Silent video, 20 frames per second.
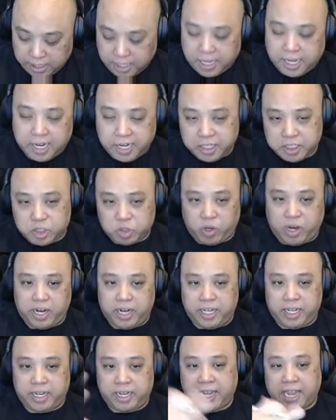
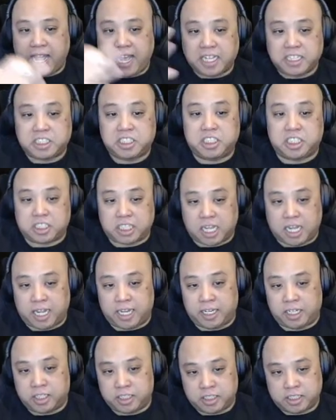hydrating gaseous
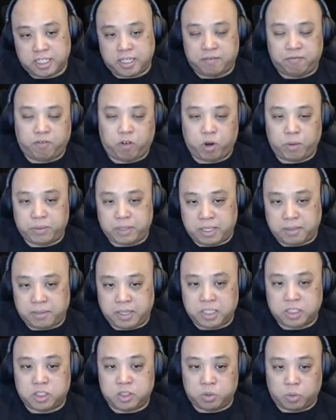ions and forming them
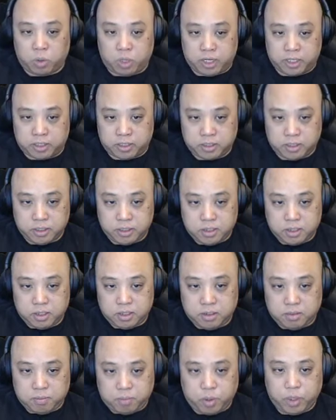into water,
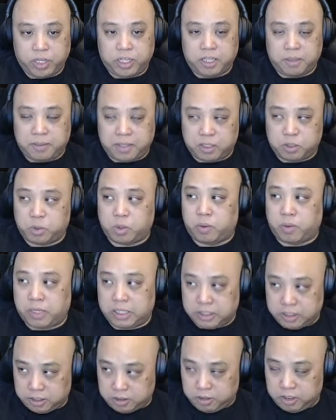putting them into a water
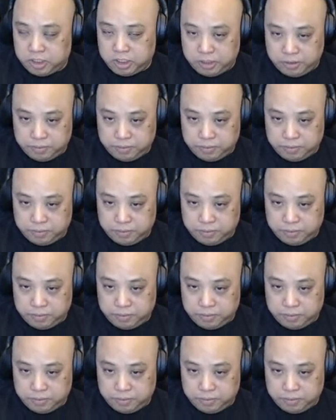solution.